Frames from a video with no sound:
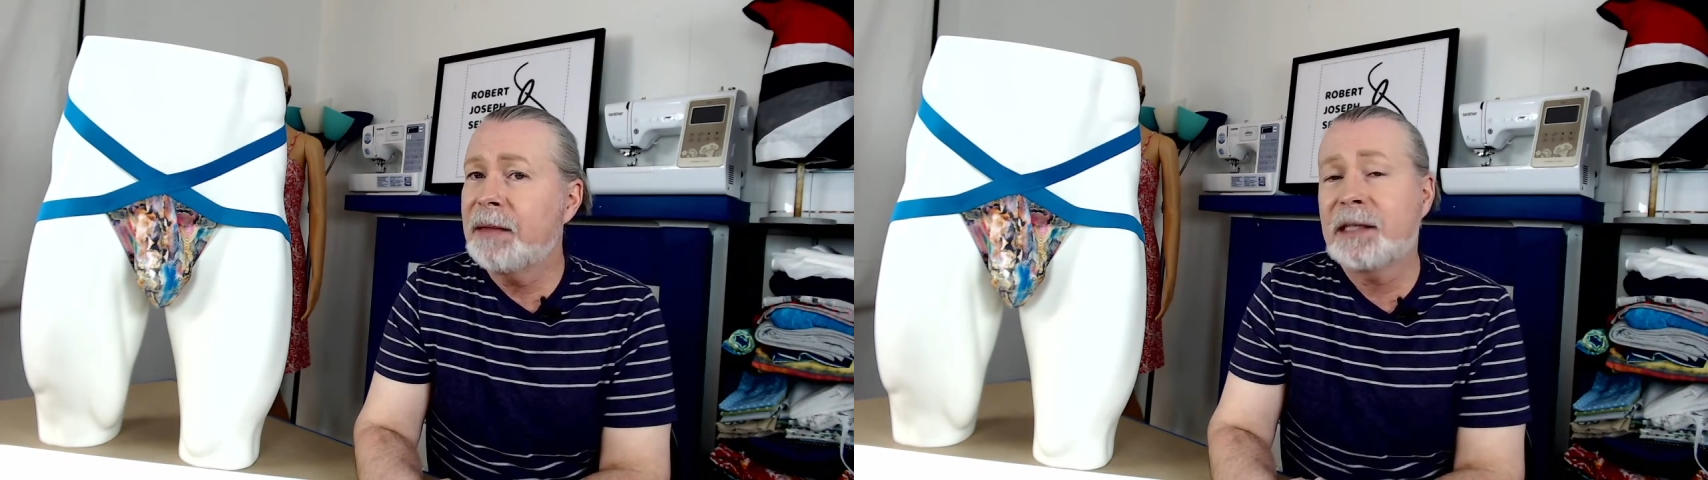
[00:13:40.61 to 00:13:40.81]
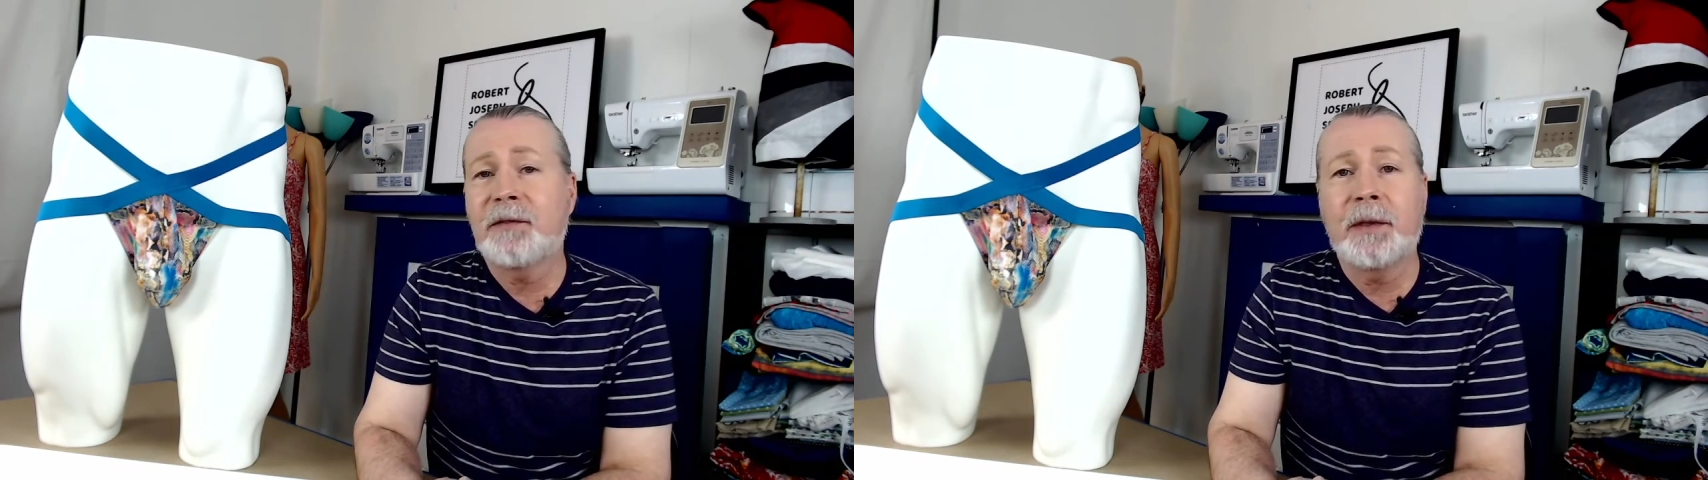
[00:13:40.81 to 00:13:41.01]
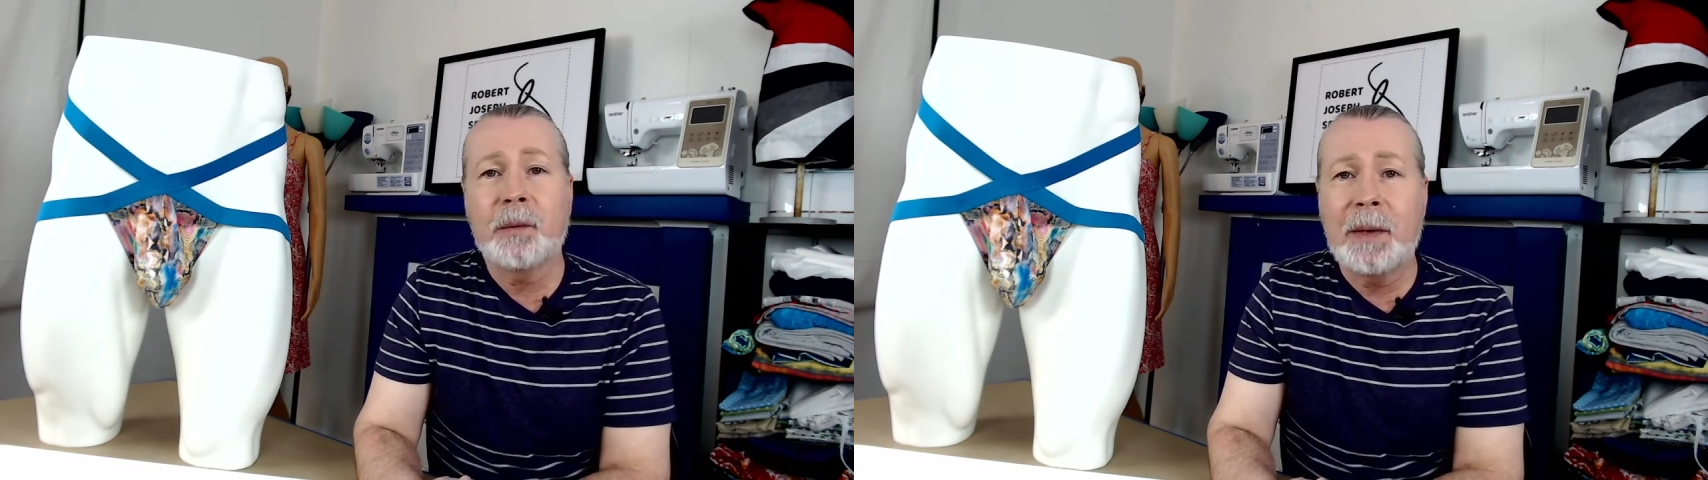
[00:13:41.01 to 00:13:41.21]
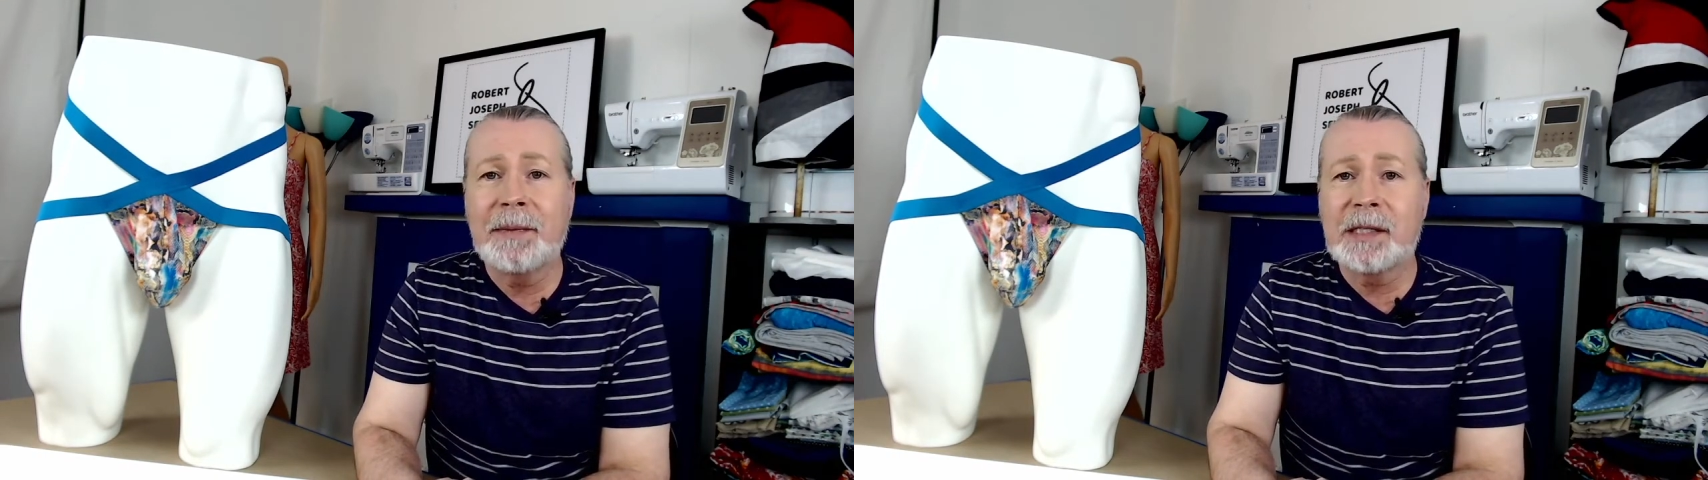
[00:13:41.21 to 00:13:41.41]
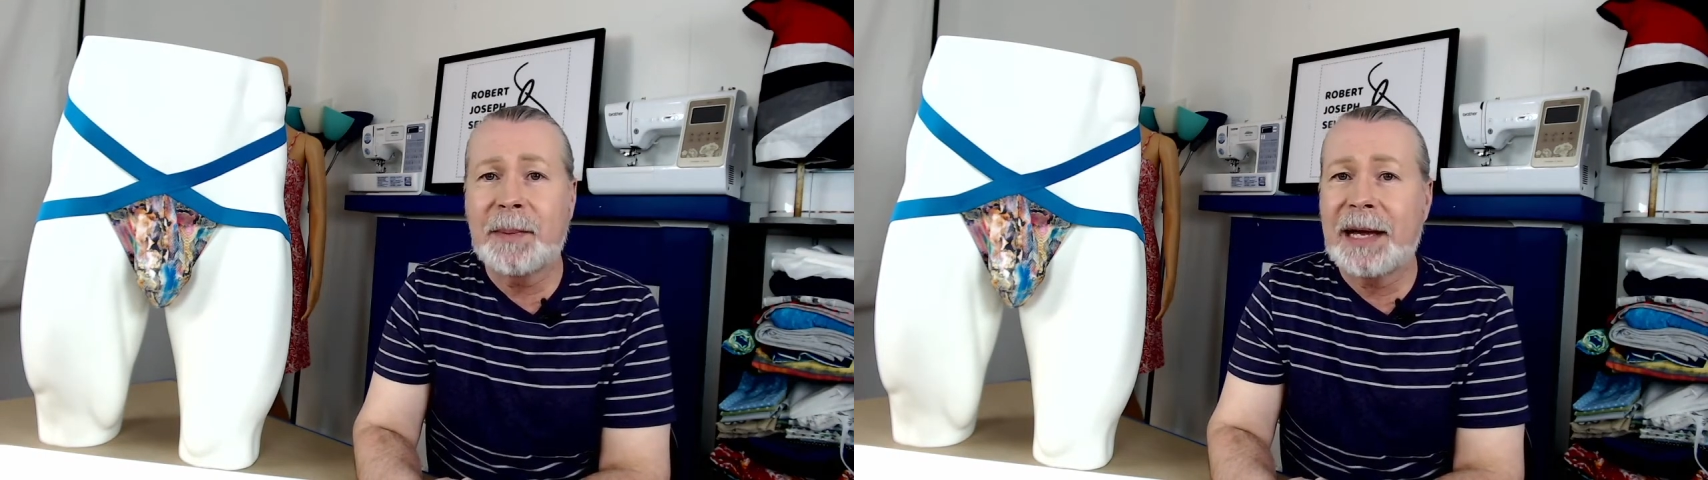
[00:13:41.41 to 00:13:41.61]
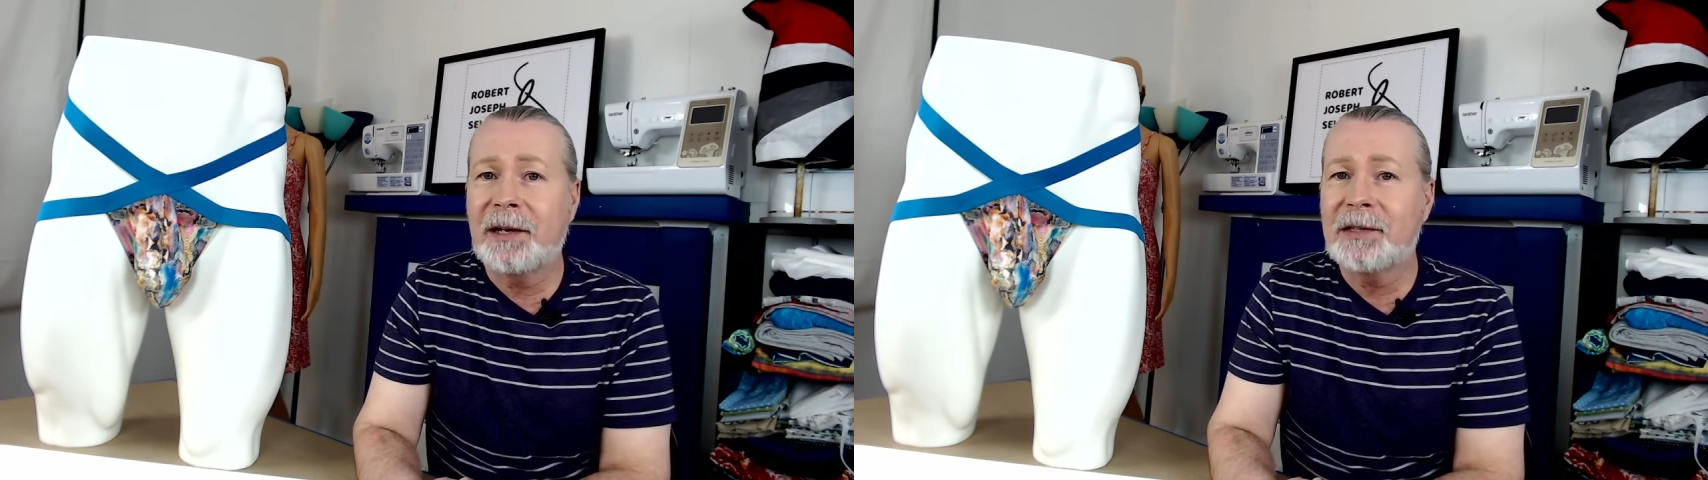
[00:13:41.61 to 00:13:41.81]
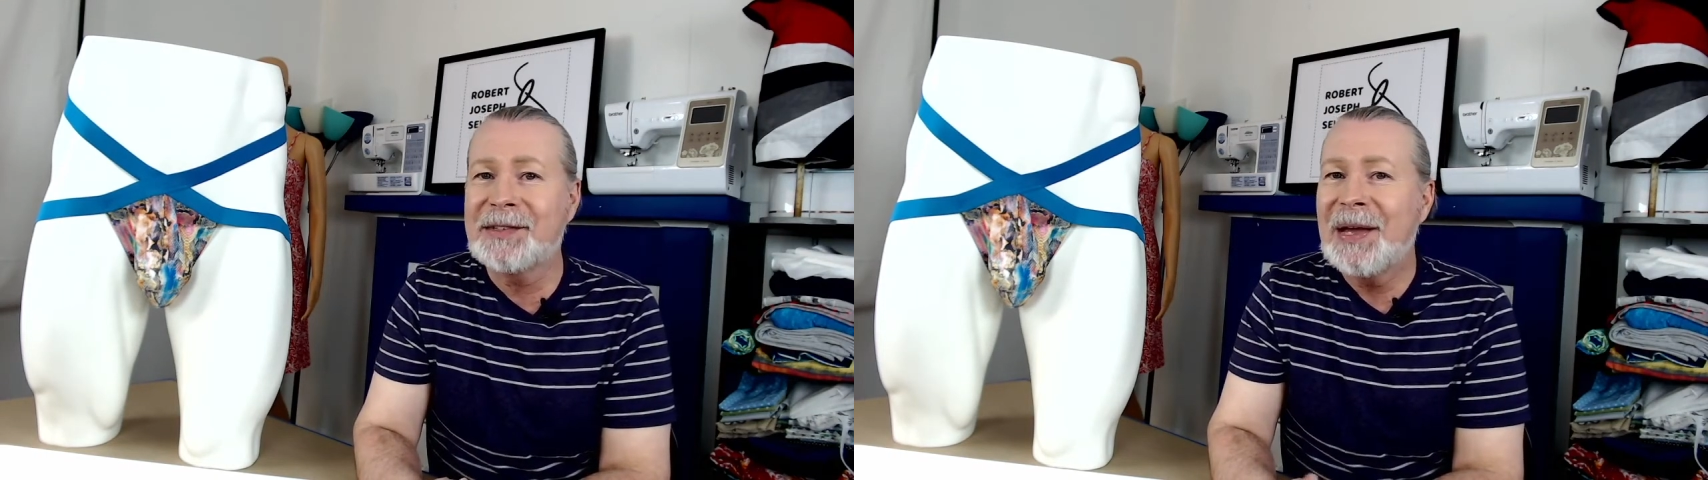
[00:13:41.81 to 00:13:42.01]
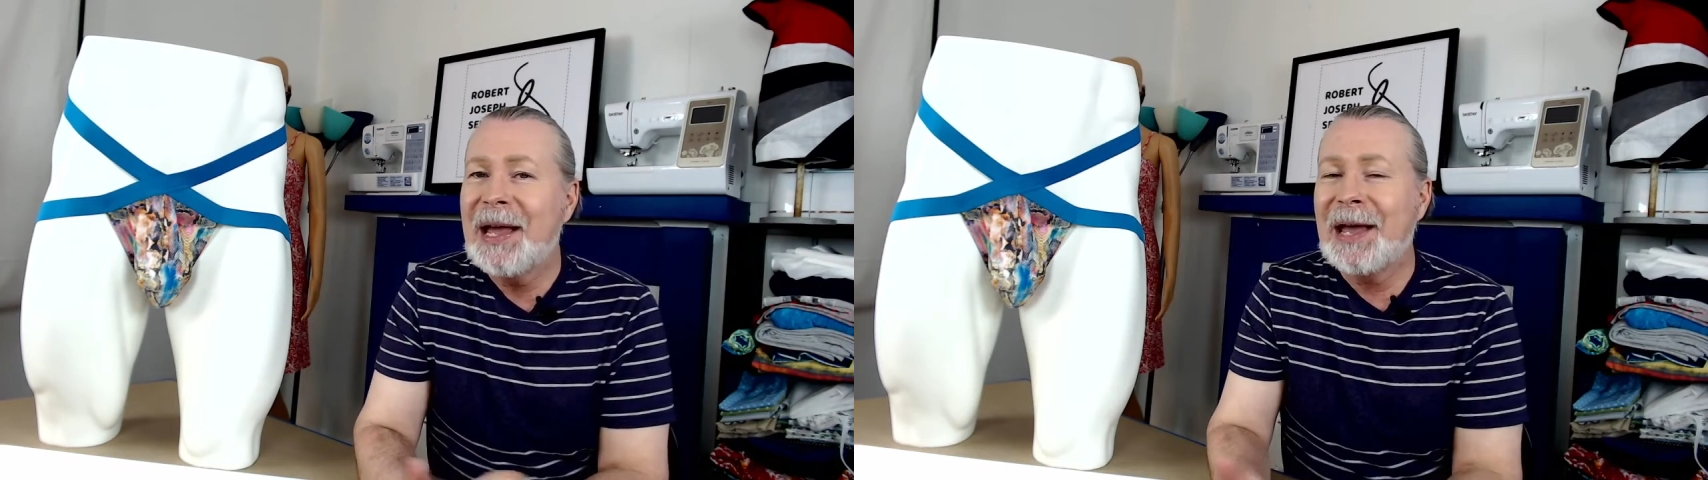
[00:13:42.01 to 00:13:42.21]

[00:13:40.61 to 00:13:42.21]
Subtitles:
That's for the women's patterns.